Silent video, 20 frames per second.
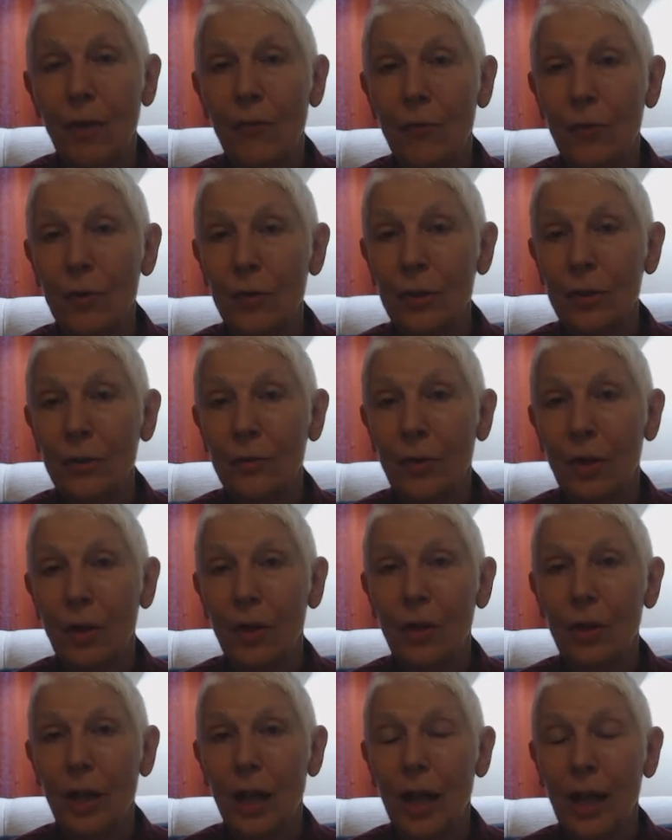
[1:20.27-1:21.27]
First of
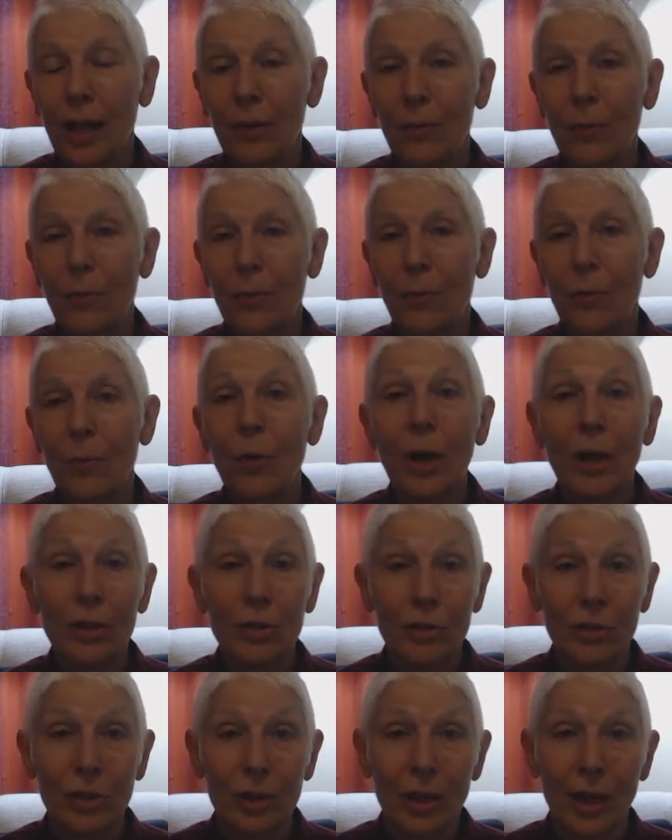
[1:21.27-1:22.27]
all, I
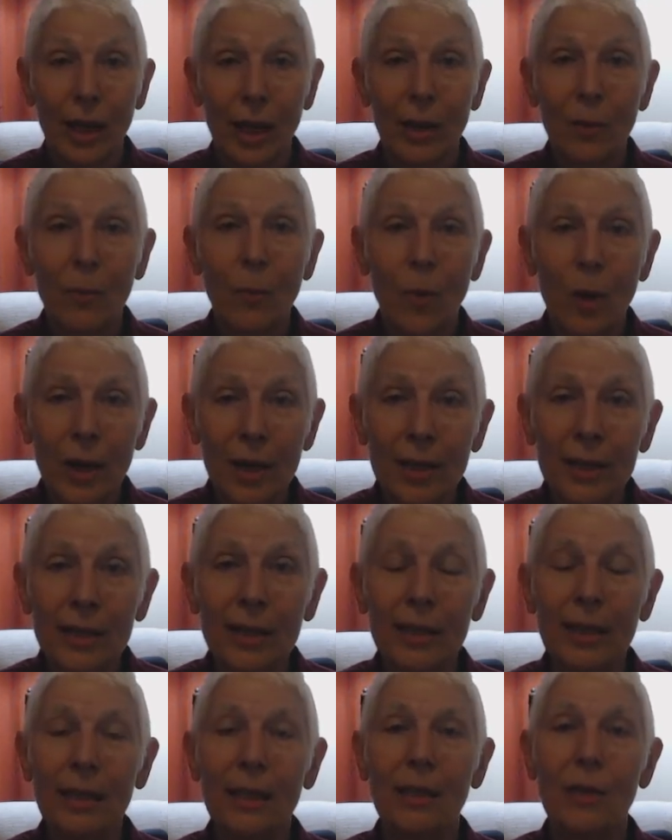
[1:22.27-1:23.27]
rushed. I wanted
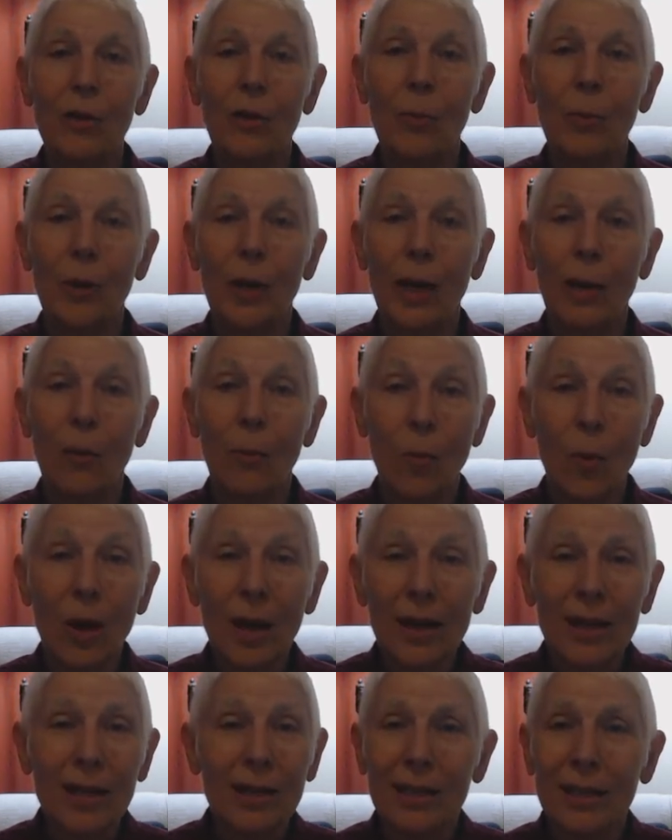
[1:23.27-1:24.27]
to get it open. I
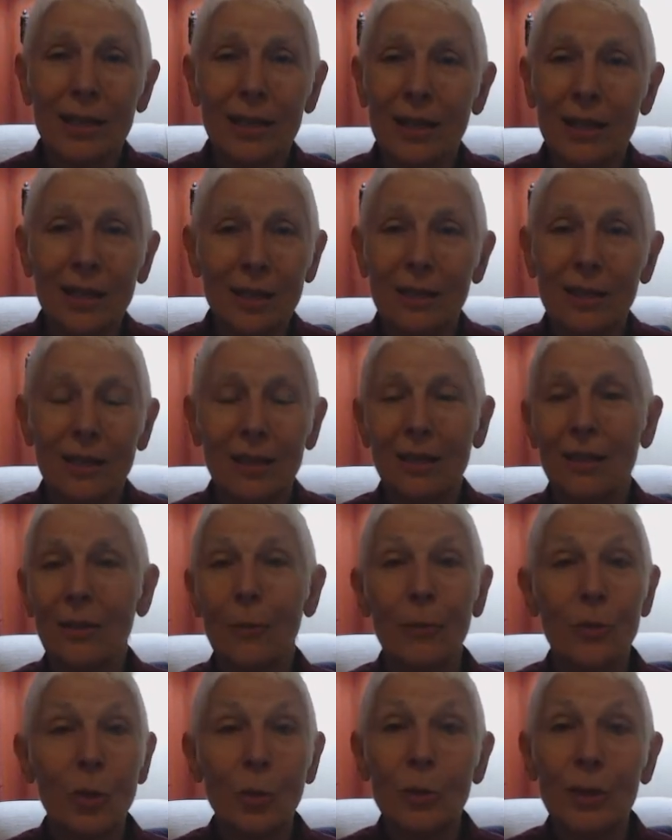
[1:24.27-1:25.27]
wanted it to
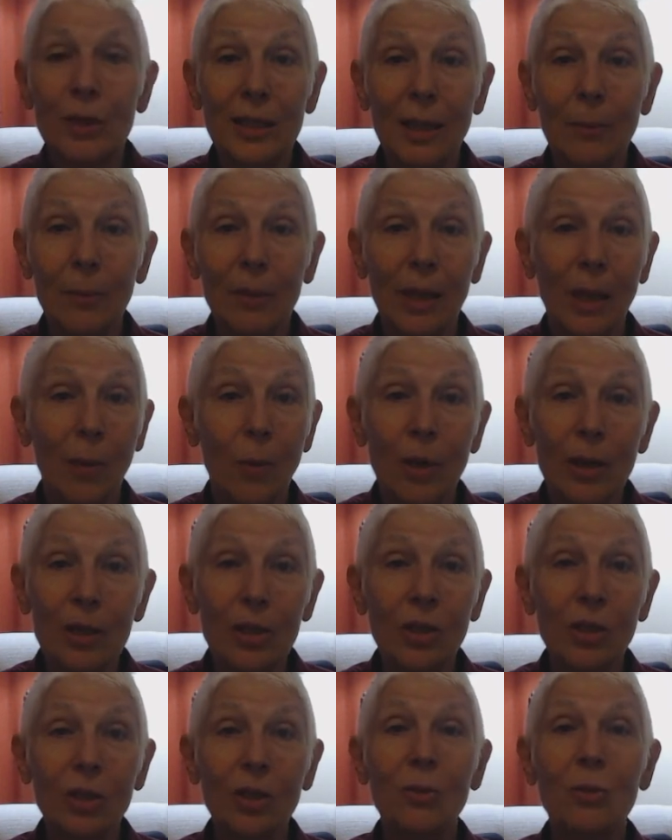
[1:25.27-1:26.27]
assemble. I
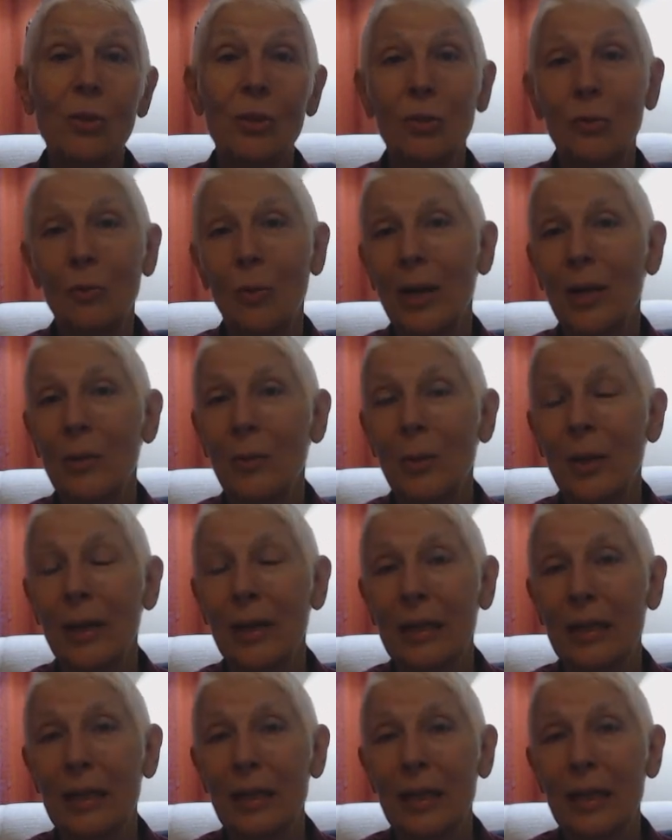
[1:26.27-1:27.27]
wanted to use it right
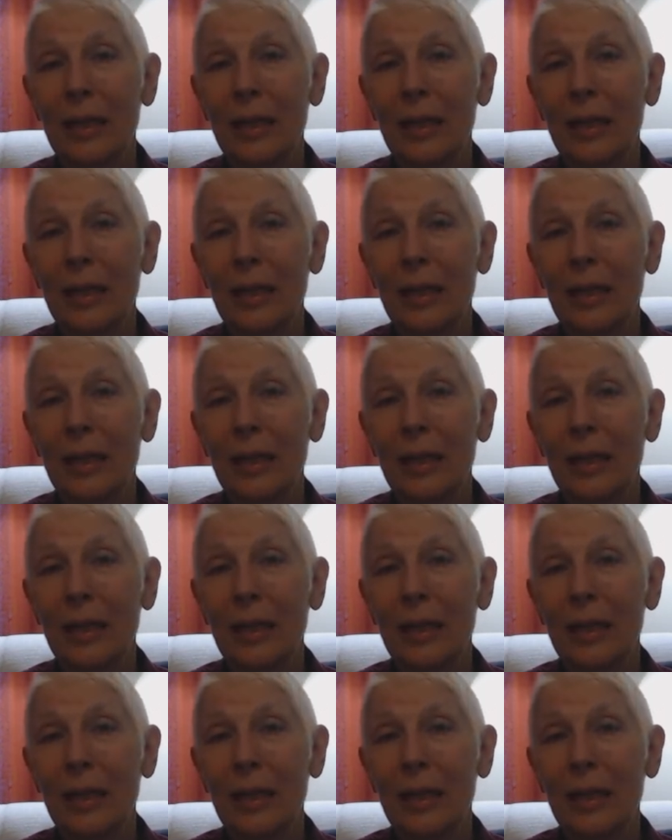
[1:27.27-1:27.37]
away.